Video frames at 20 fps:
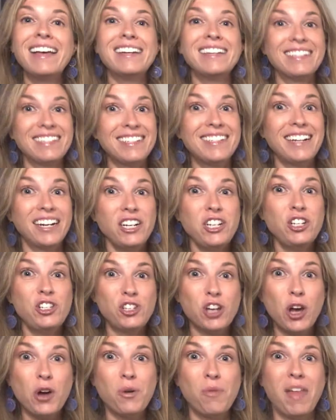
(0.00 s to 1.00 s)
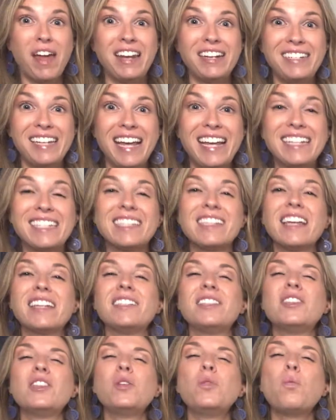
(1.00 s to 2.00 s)
Studies show that it takes
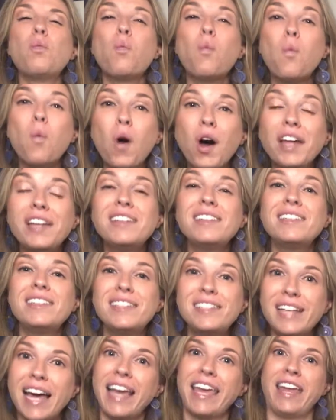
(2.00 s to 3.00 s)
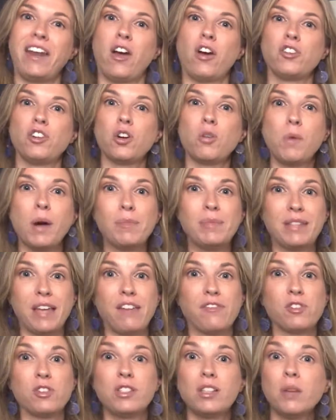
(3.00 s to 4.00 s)
less than 1 second on your
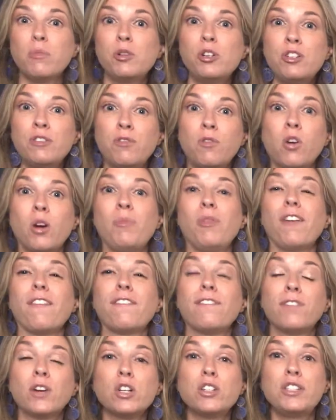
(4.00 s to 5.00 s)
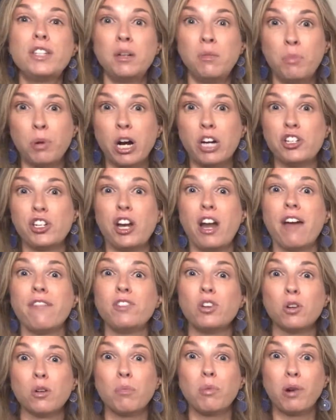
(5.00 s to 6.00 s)
website for someone to form their first impression
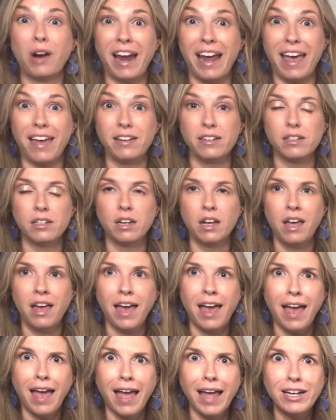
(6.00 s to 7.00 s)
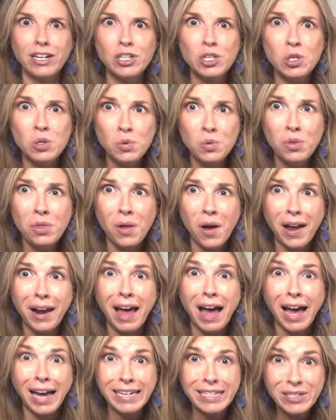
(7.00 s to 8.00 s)
of your brand. And you thought
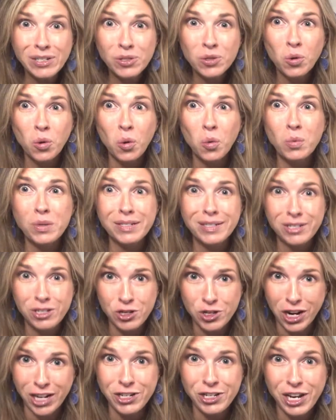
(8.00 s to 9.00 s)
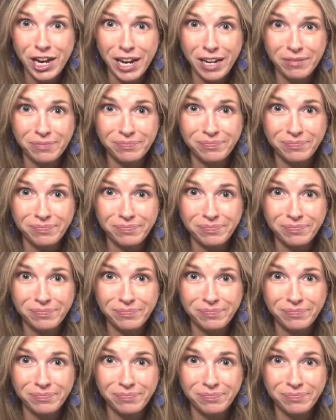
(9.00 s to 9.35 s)
high school was judgy.